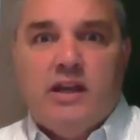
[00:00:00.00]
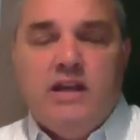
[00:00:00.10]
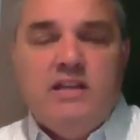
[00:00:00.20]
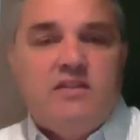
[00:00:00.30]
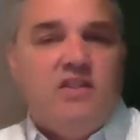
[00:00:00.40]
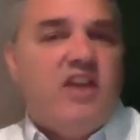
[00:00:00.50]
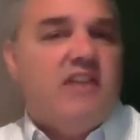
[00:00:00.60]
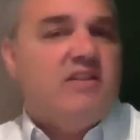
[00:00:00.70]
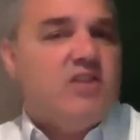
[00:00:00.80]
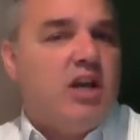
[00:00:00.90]
He's the thing
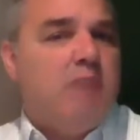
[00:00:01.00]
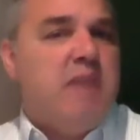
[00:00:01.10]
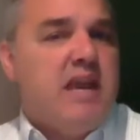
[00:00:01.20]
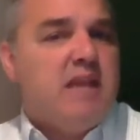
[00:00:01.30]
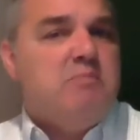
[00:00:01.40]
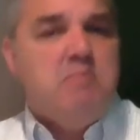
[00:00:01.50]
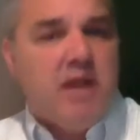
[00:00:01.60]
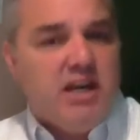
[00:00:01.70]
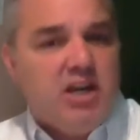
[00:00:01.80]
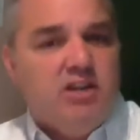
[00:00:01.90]
that's going to make me
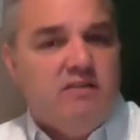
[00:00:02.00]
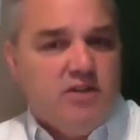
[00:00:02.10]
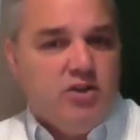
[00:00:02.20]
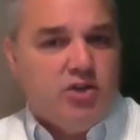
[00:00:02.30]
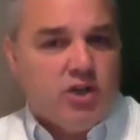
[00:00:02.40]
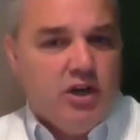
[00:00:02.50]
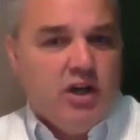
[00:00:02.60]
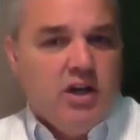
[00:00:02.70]
money in the future.